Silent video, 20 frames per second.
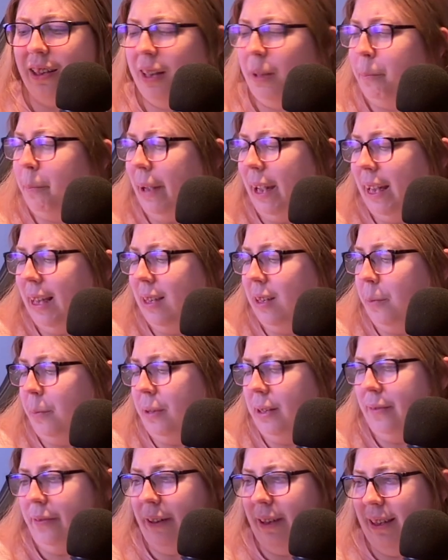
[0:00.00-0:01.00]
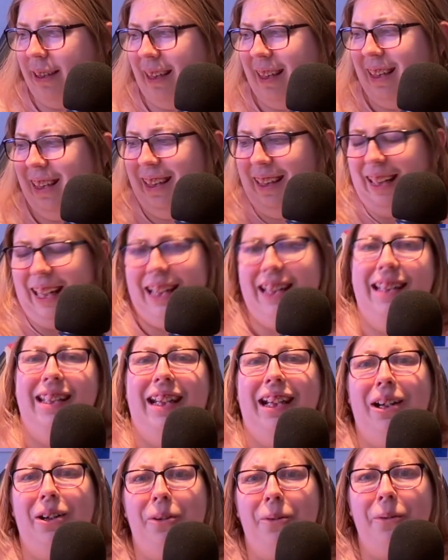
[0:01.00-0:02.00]
the base almost feels like a
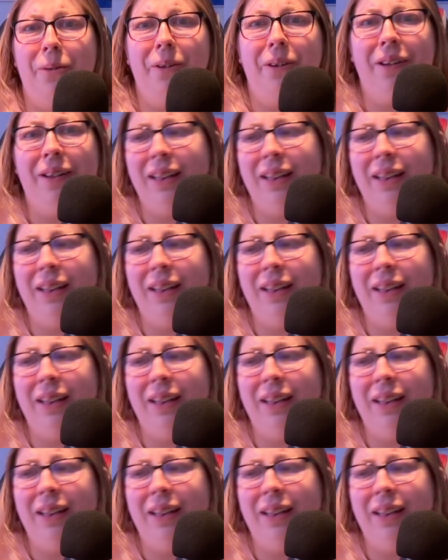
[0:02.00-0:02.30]
letdown.